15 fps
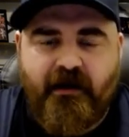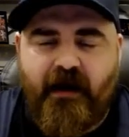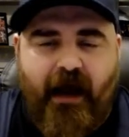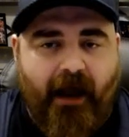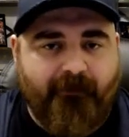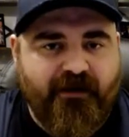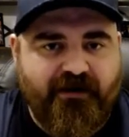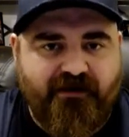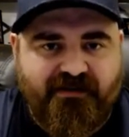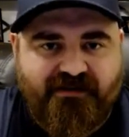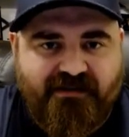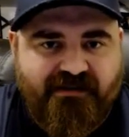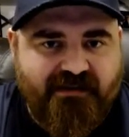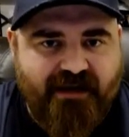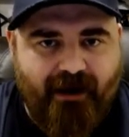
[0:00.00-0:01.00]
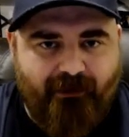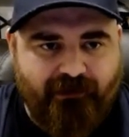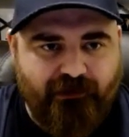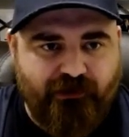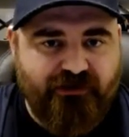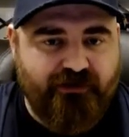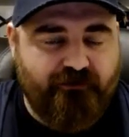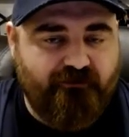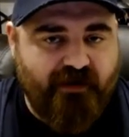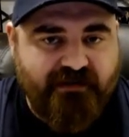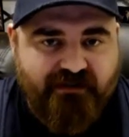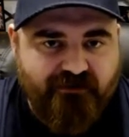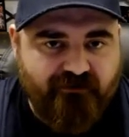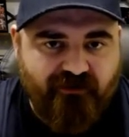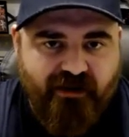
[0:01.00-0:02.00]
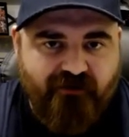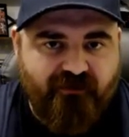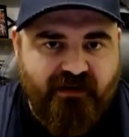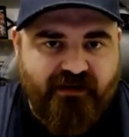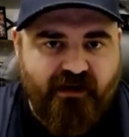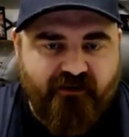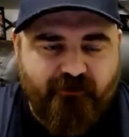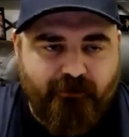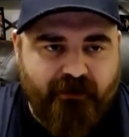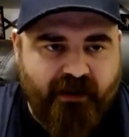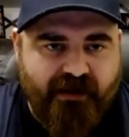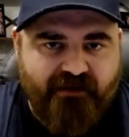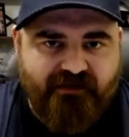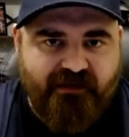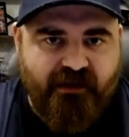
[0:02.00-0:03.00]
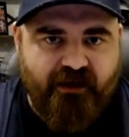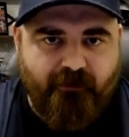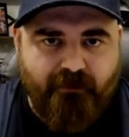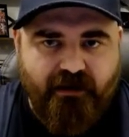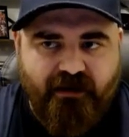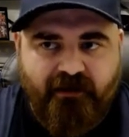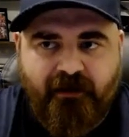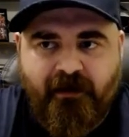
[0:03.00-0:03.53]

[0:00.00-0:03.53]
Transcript: I'm curious to see how he looks defensively if he does play. Is he going to be?